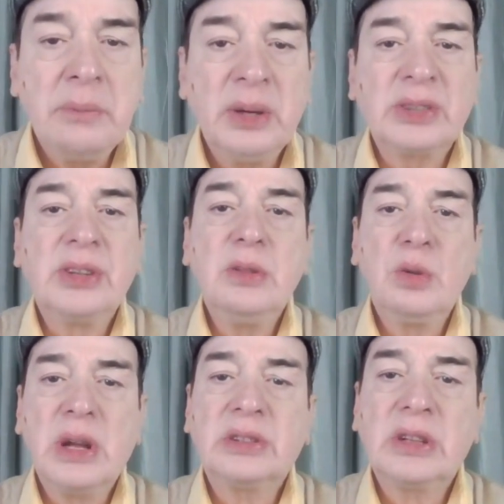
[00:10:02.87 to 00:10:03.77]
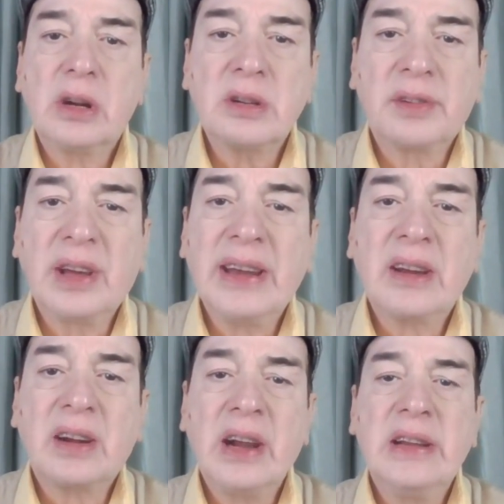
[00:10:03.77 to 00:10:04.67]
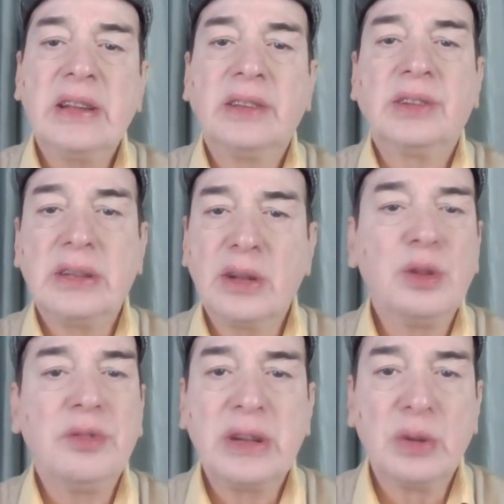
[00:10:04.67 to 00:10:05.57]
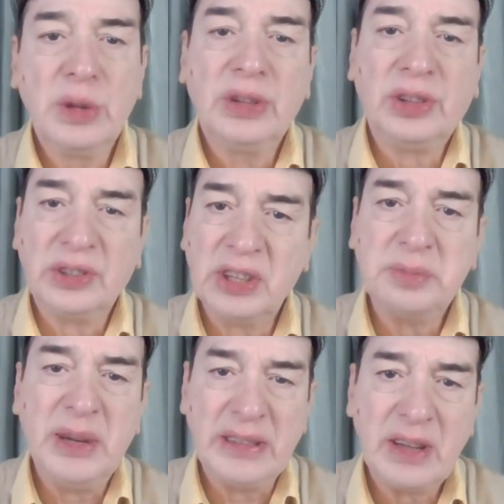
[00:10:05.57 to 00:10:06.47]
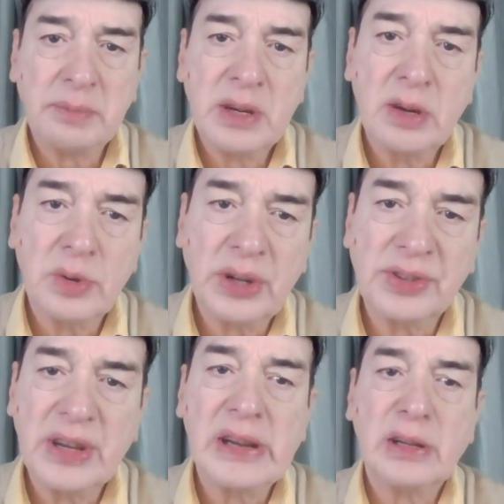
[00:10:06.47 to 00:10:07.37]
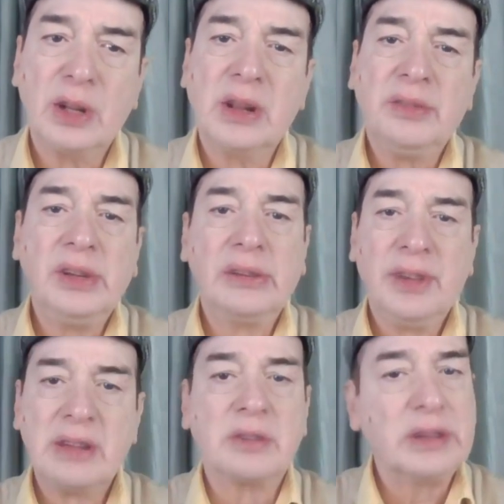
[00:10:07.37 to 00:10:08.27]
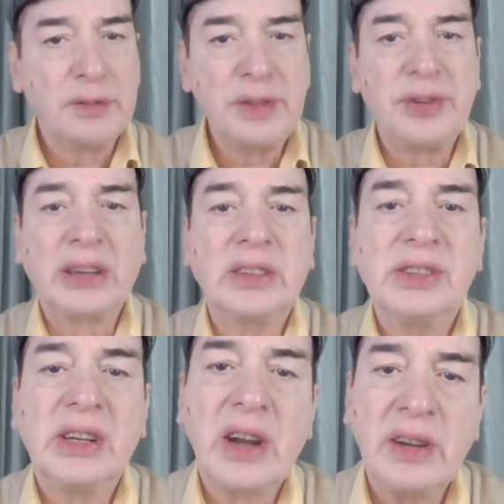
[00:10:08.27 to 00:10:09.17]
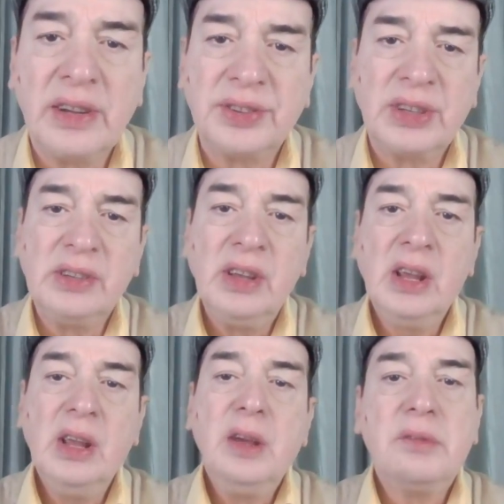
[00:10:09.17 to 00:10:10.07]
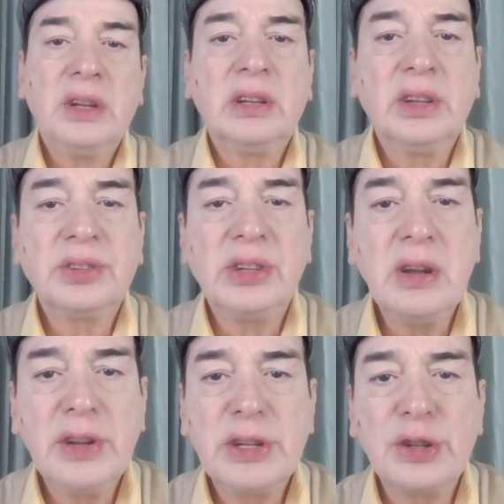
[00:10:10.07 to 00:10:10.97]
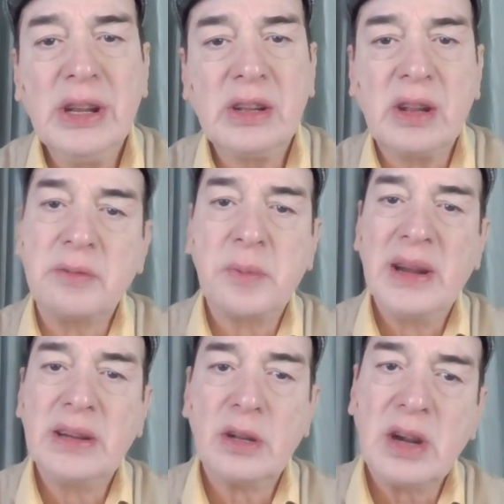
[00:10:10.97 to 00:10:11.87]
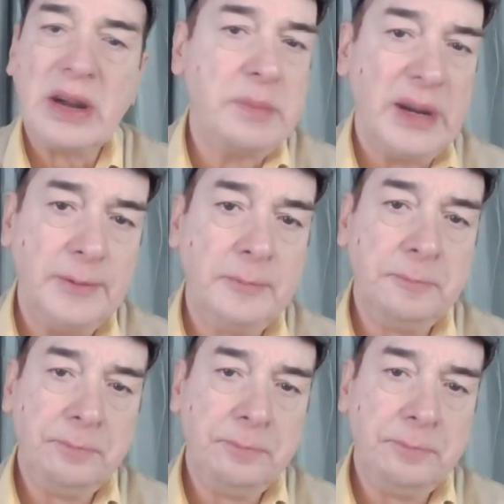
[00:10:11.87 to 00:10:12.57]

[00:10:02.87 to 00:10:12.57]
person who does a lot of career guidance, and you know, we do these assessments, aptitude testing and all that, where one of the factors that I test is whether this individual is left-brained or right-brained.